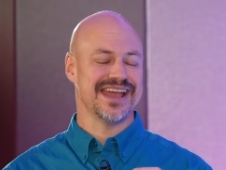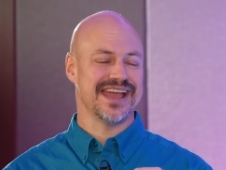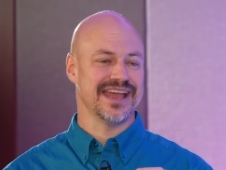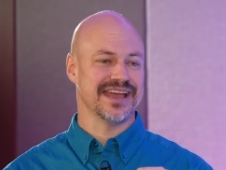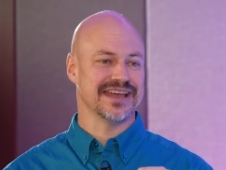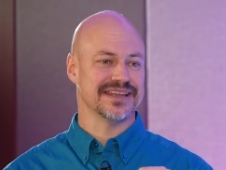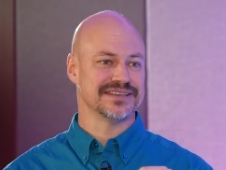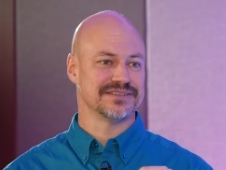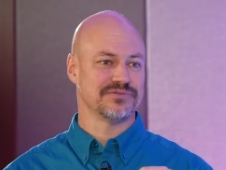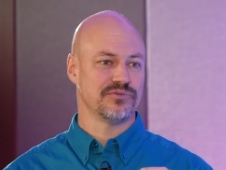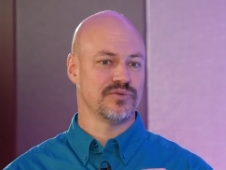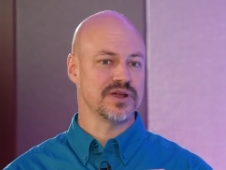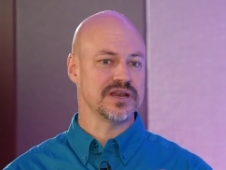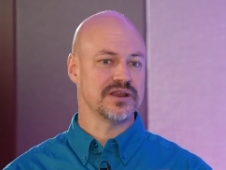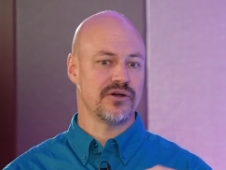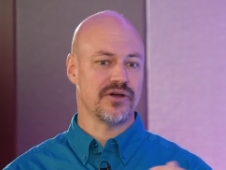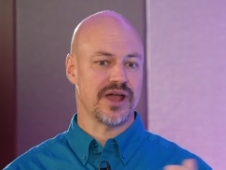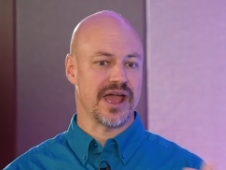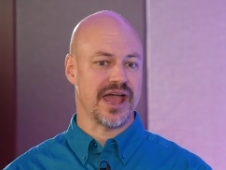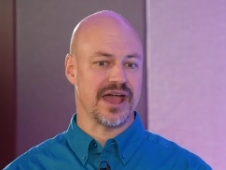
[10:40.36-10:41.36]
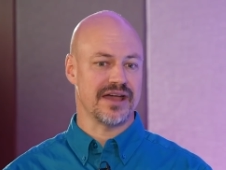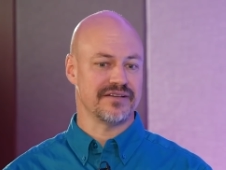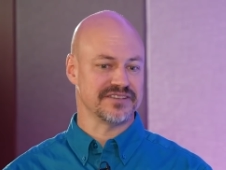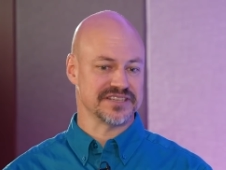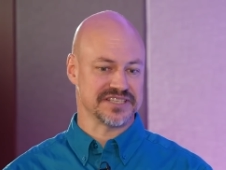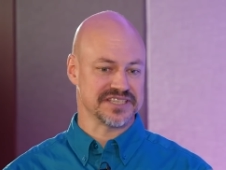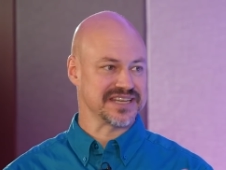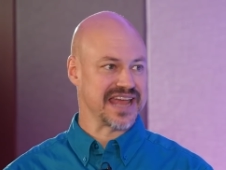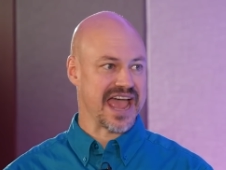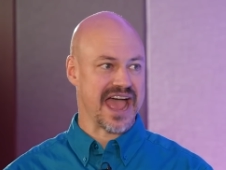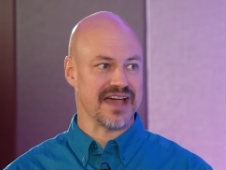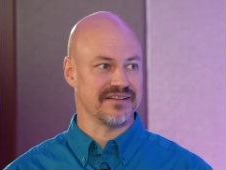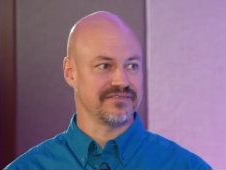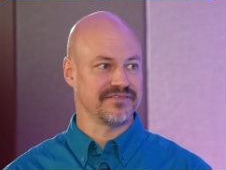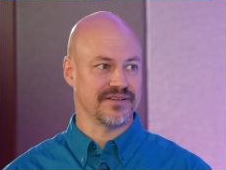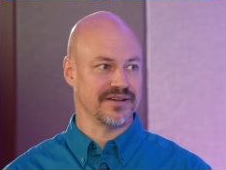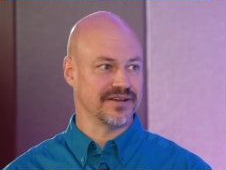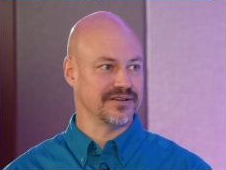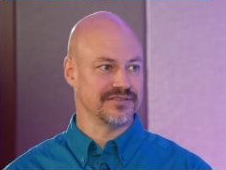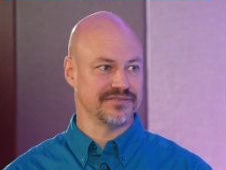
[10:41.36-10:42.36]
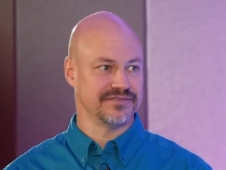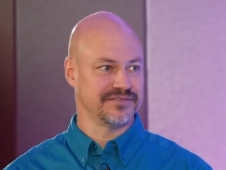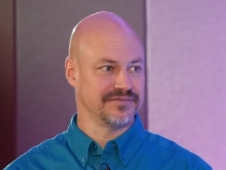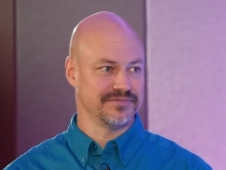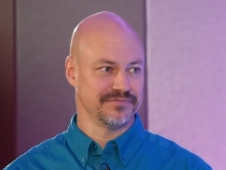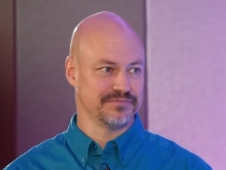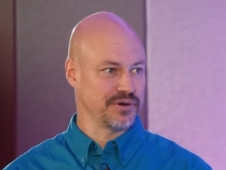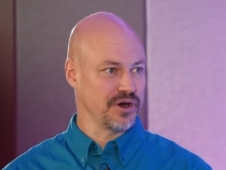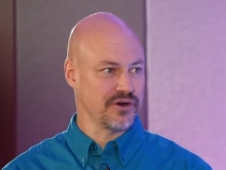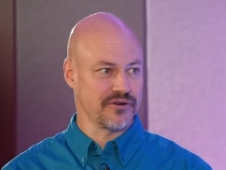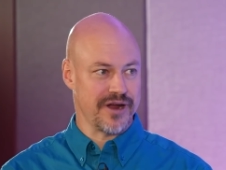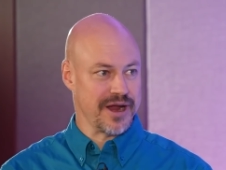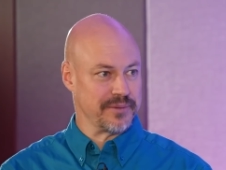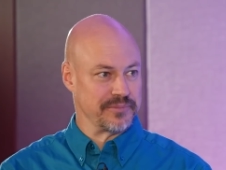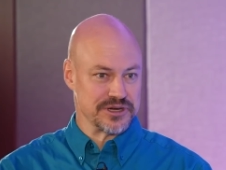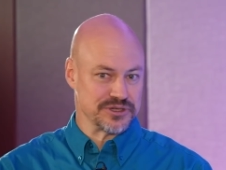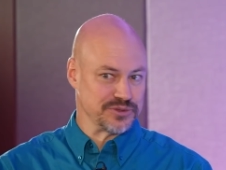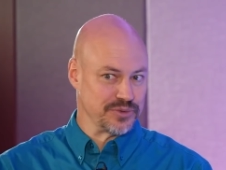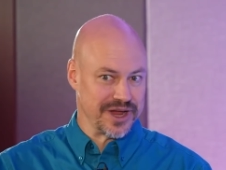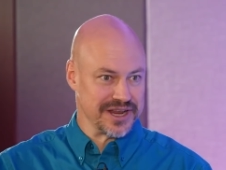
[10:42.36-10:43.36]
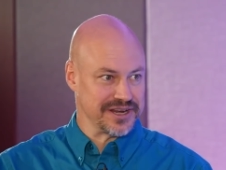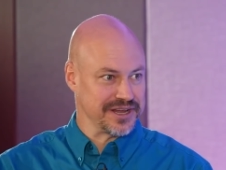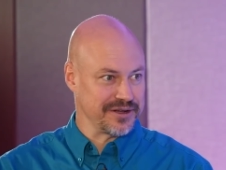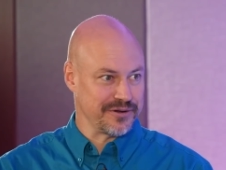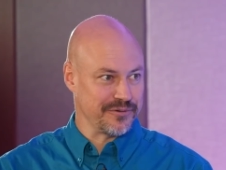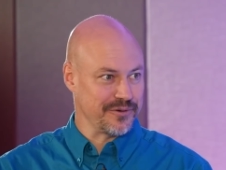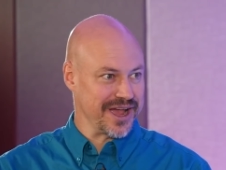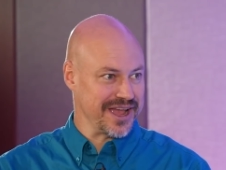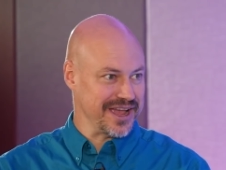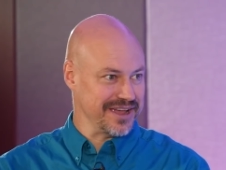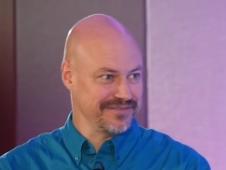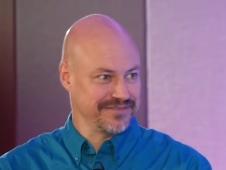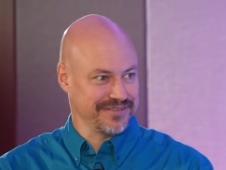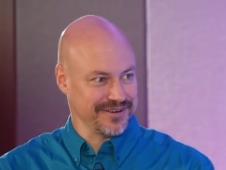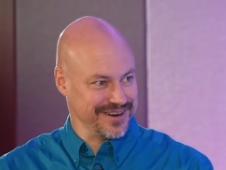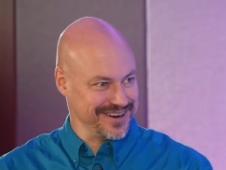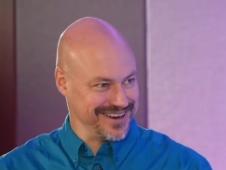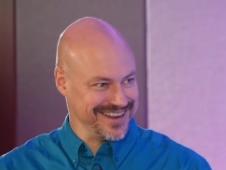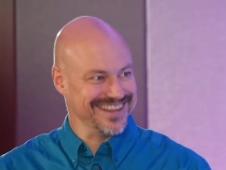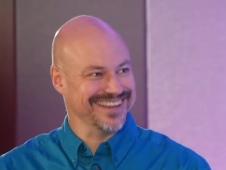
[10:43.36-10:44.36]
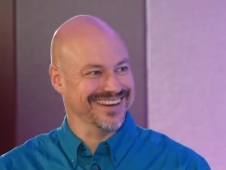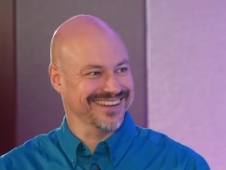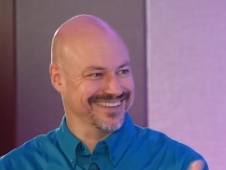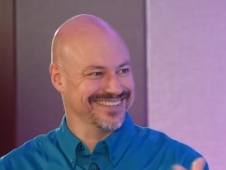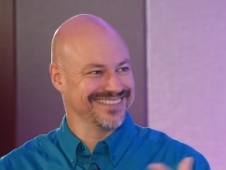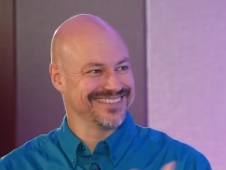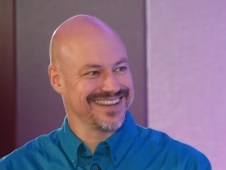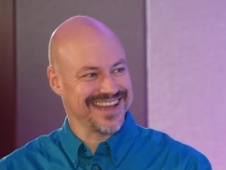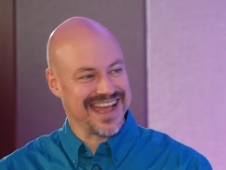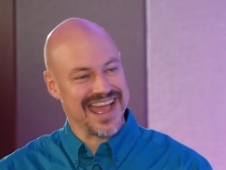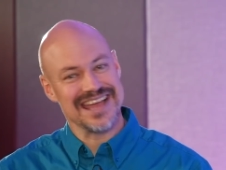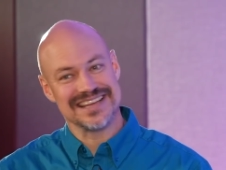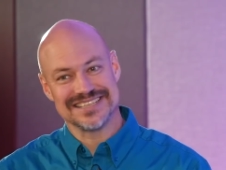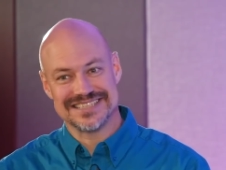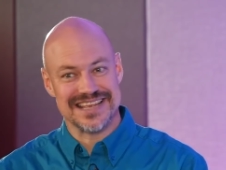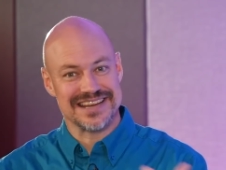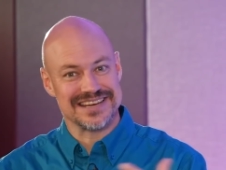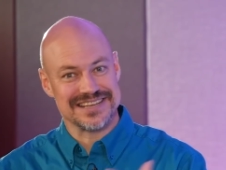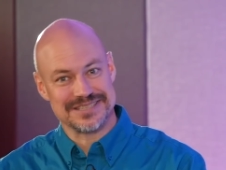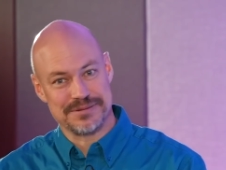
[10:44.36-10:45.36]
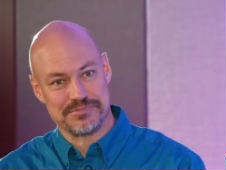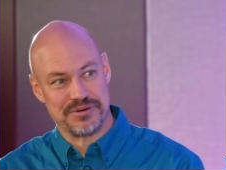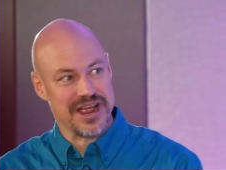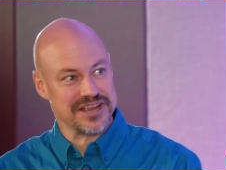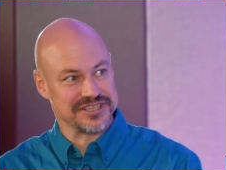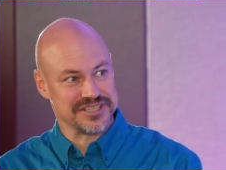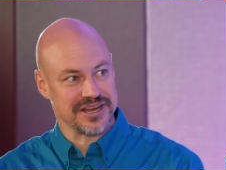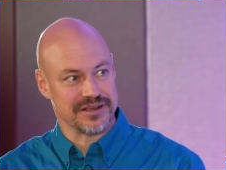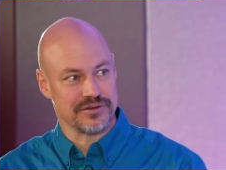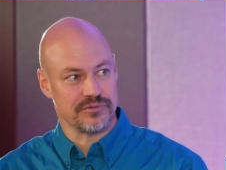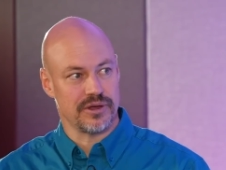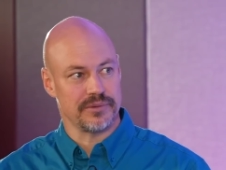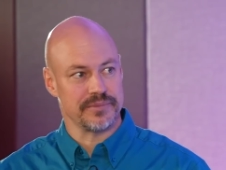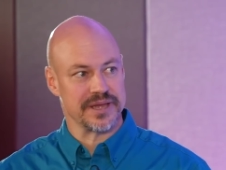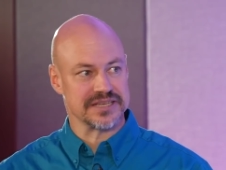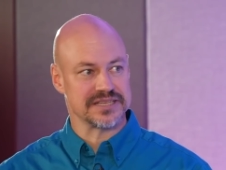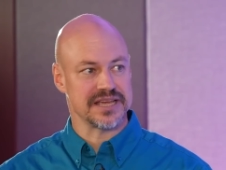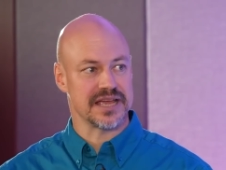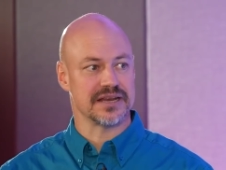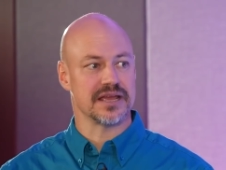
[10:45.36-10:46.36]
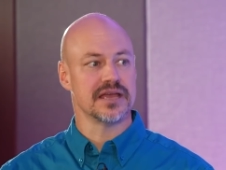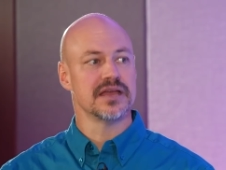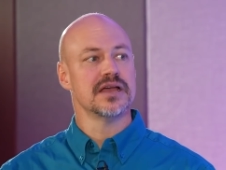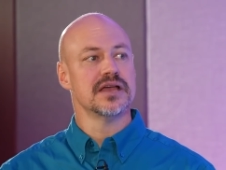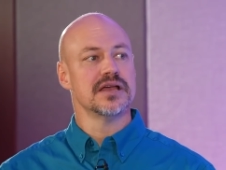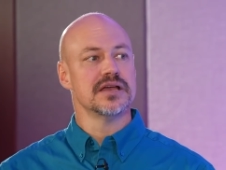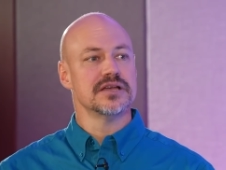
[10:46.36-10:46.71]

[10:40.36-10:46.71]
And we don't have a staff of programmers waiting away for, hey, send us a project and we'll maintain it.